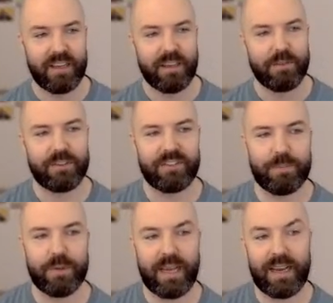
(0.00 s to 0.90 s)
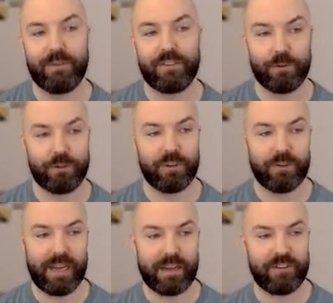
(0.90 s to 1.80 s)
for example, have a social
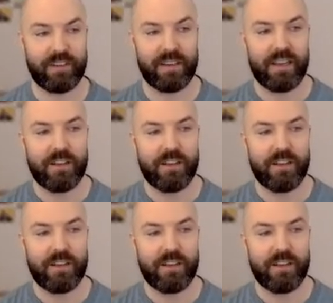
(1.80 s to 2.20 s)
interaction.